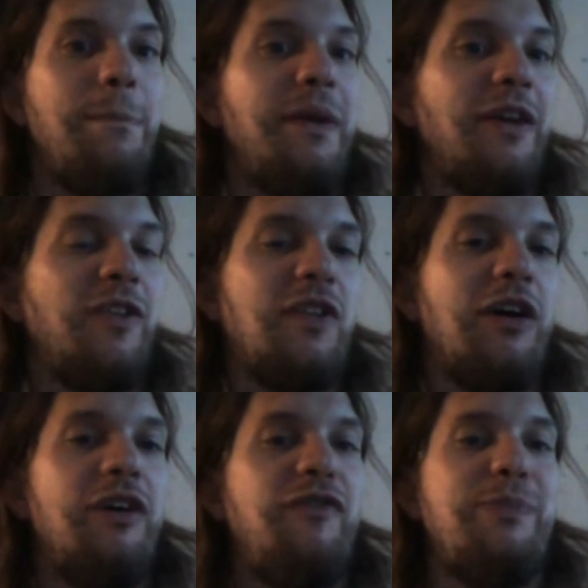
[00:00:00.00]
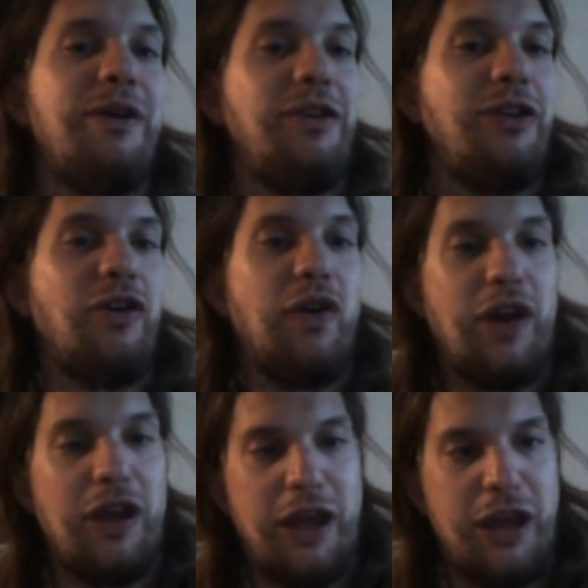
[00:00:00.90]
big stuff, but,
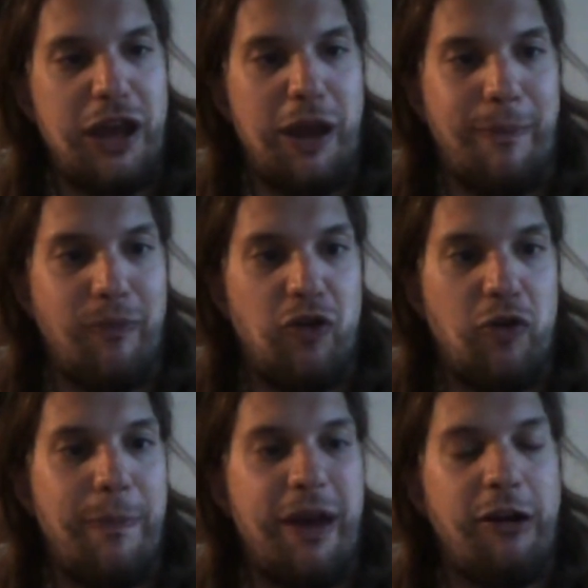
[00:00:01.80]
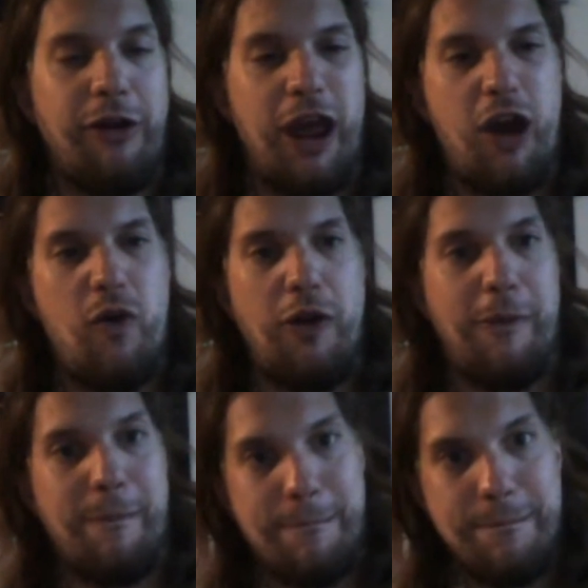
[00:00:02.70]
hey, I'm doing better now
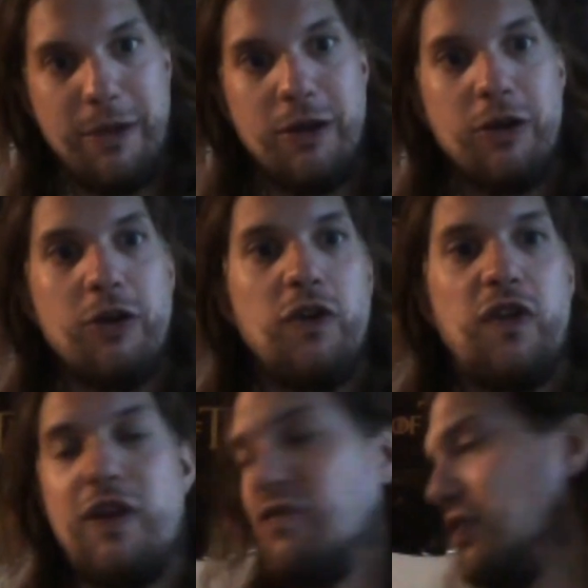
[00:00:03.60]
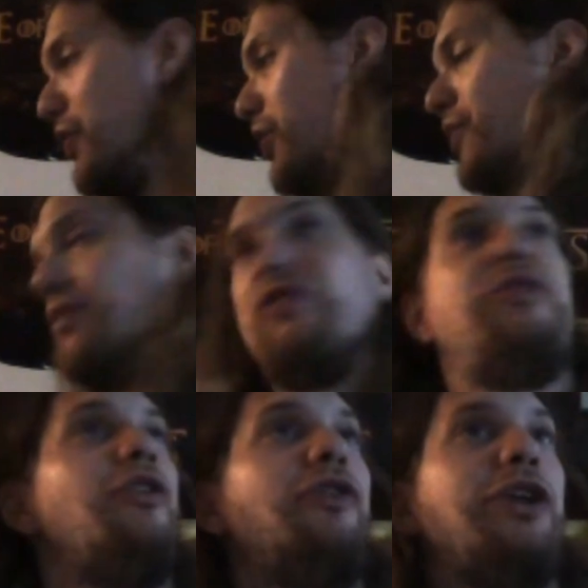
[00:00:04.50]
and stuff's good.
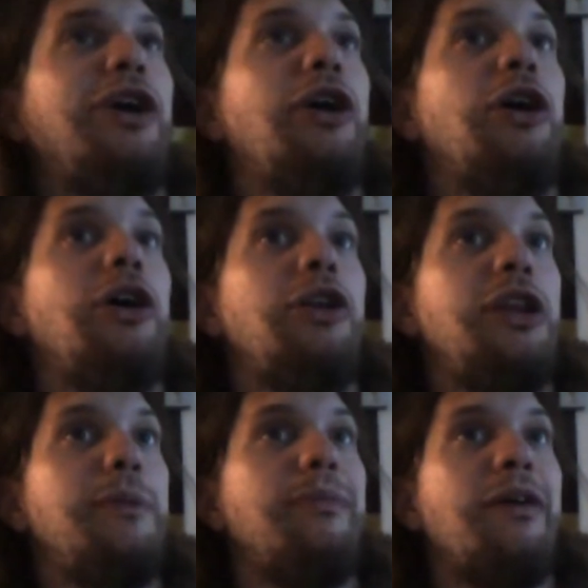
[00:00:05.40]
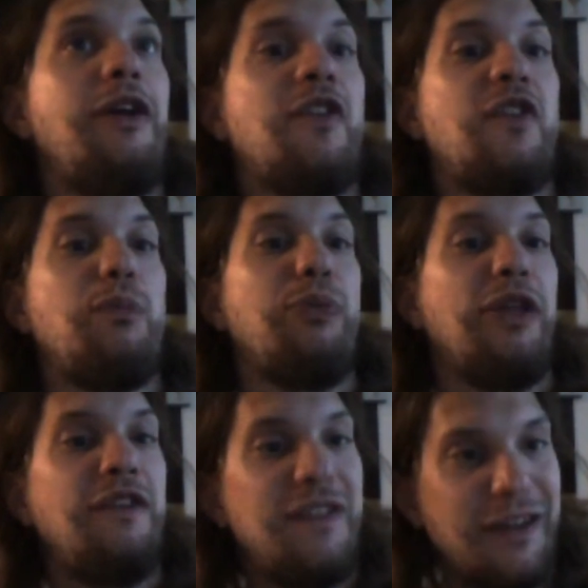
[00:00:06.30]
Still in a knee brace
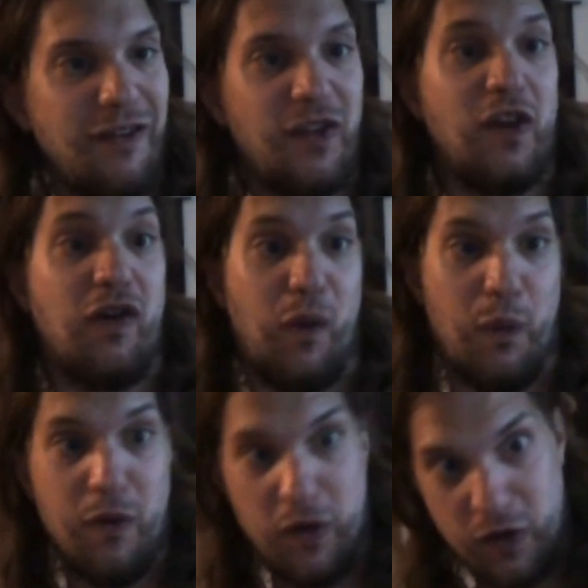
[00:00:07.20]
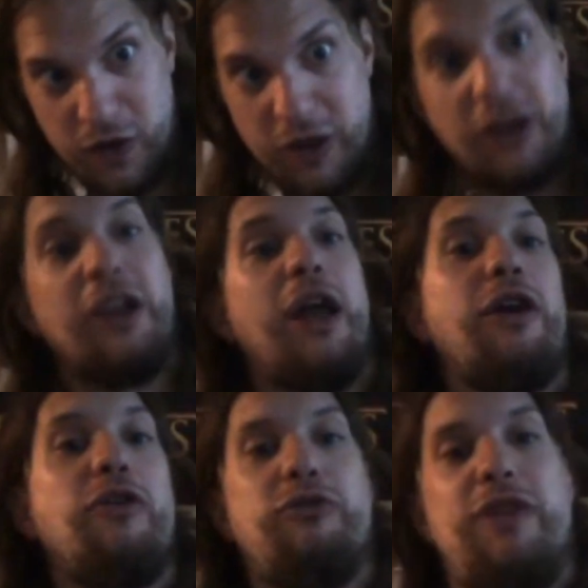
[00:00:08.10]
splint, so got to
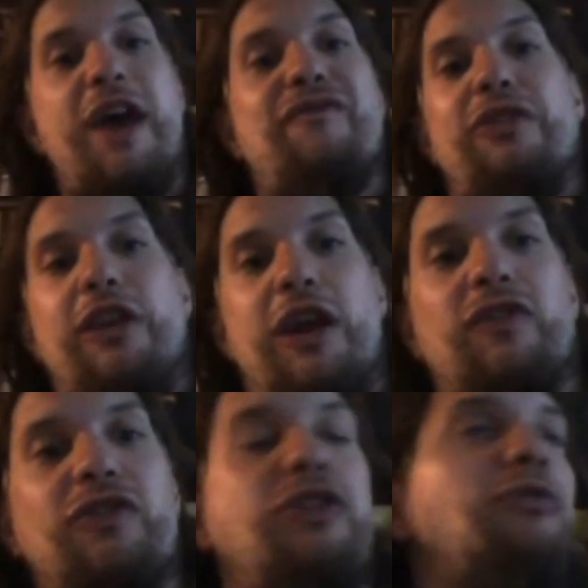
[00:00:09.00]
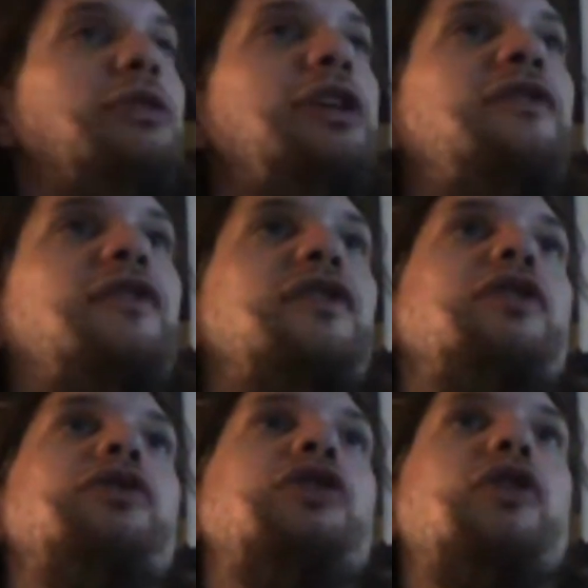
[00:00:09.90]
go through that for the next 2 weeks.
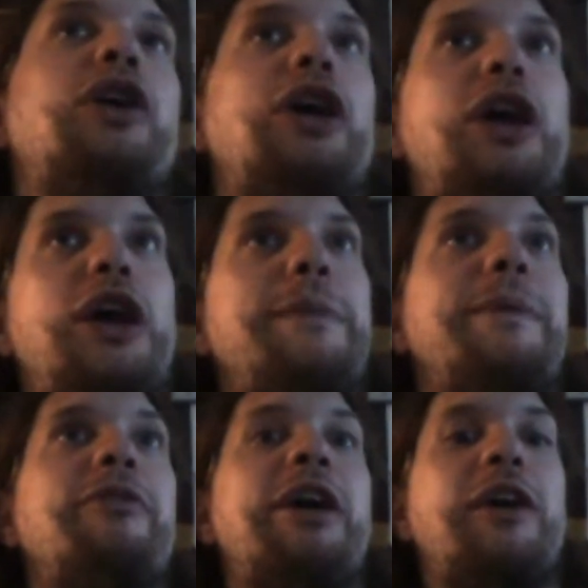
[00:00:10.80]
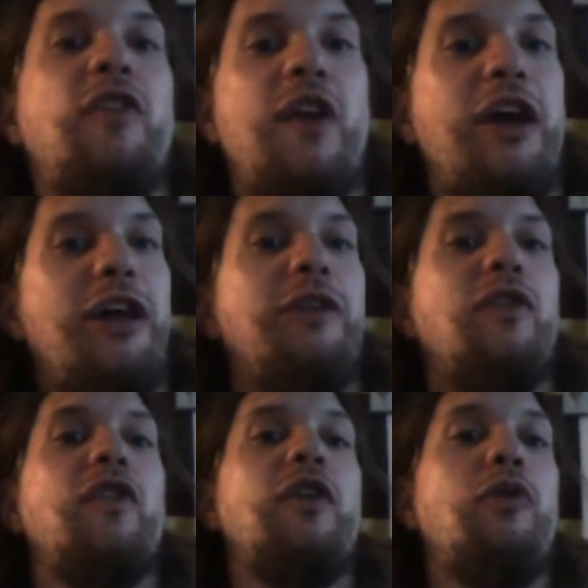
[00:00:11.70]
So hey. But like I said,
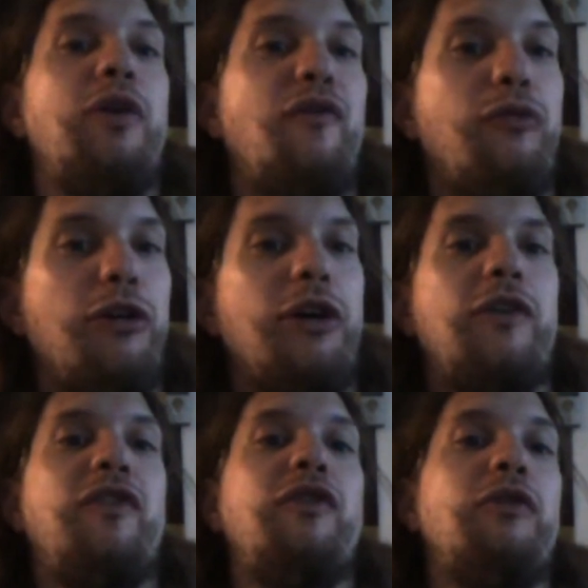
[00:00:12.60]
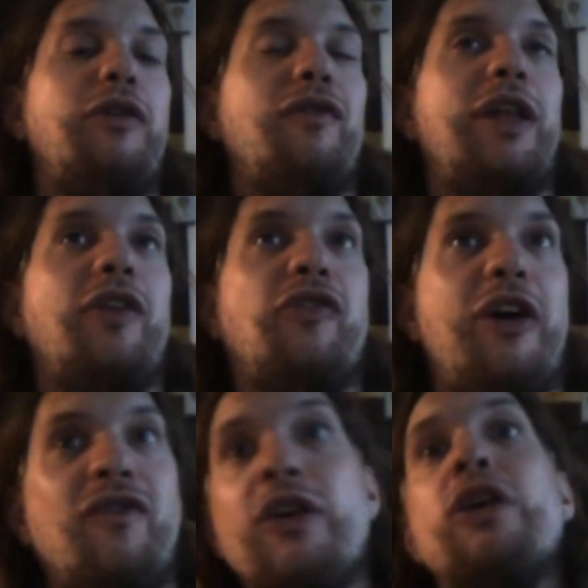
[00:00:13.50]
since I don't have work, since I don't have a lot of
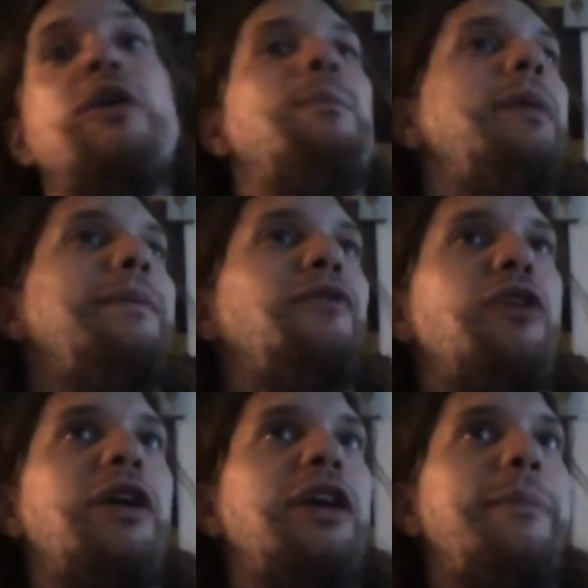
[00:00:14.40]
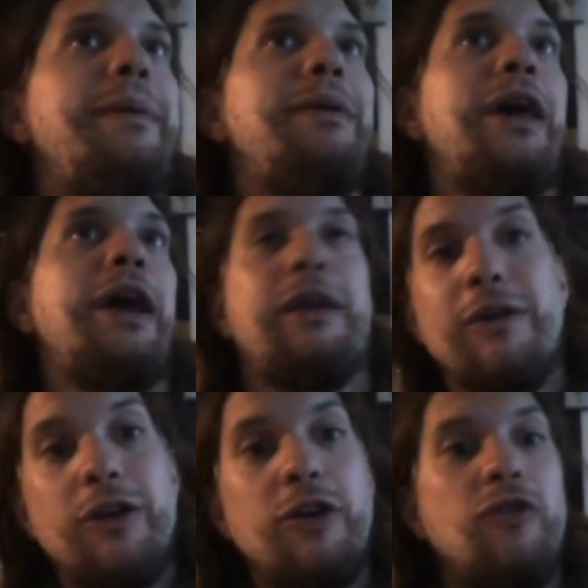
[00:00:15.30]
stuff, maybe try to get maybe like
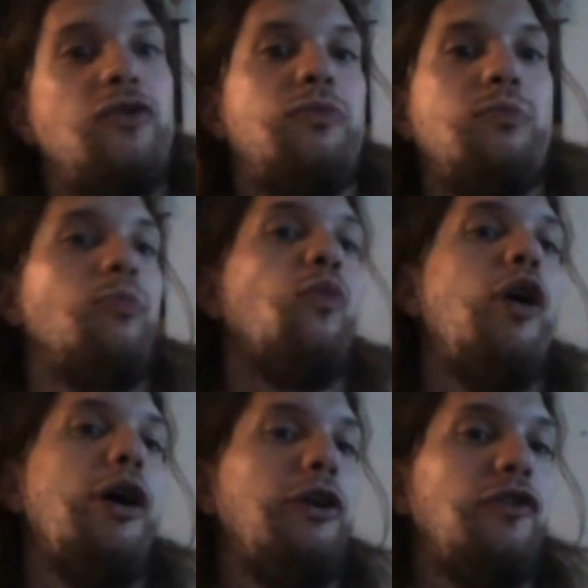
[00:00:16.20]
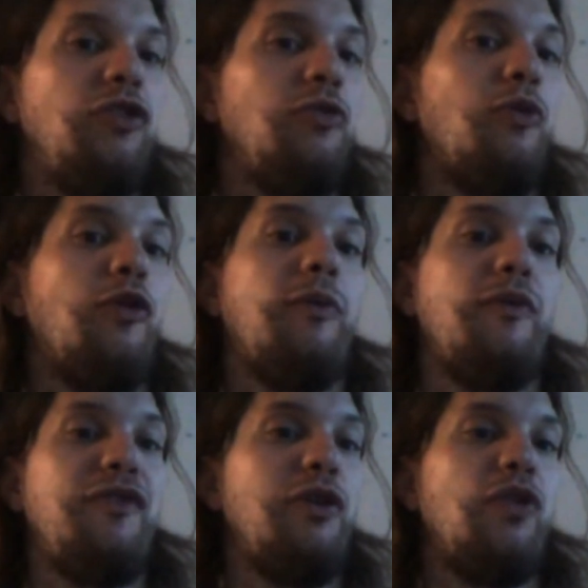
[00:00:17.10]
one or two more
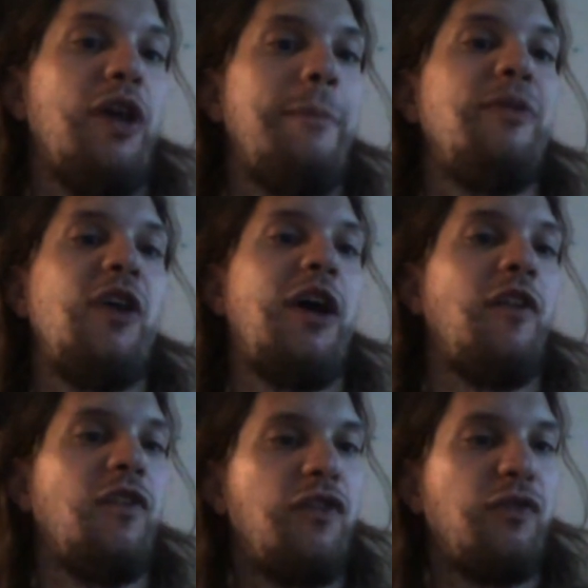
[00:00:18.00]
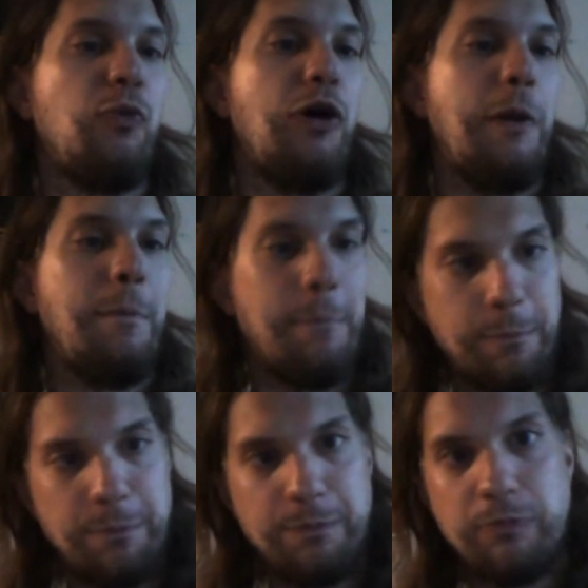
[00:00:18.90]
reviews up besides this one
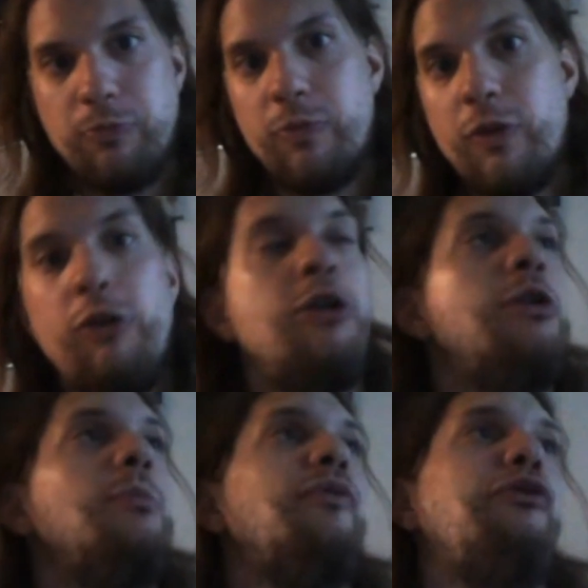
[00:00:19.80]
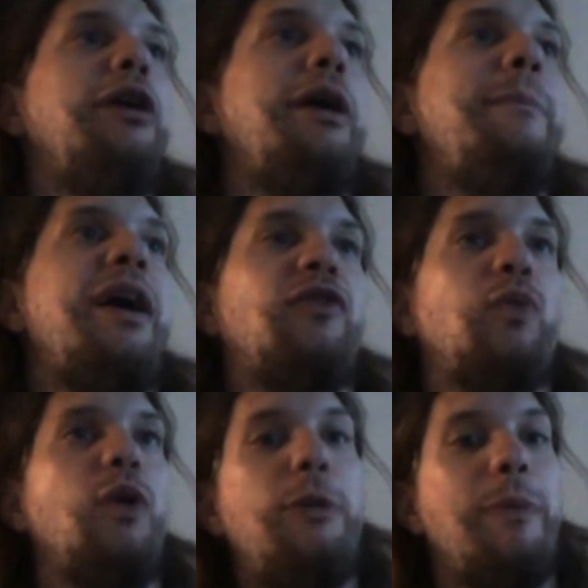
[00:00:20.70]
before I head back to
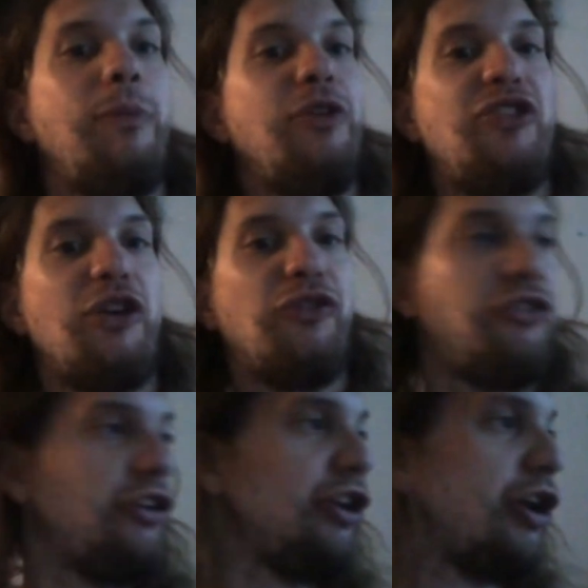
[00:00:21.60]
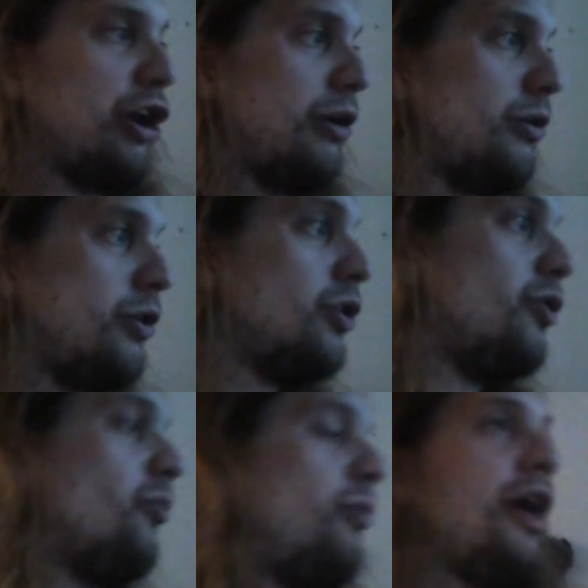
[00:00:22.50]
work. But we shall see
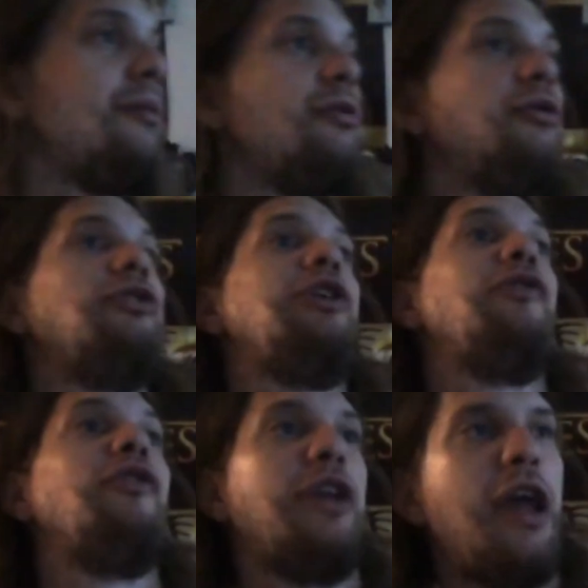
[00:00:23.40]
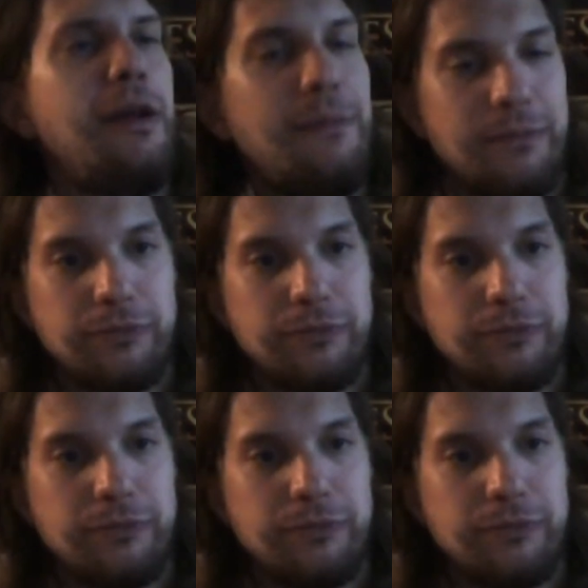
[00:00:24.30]
where that road leads. Okay.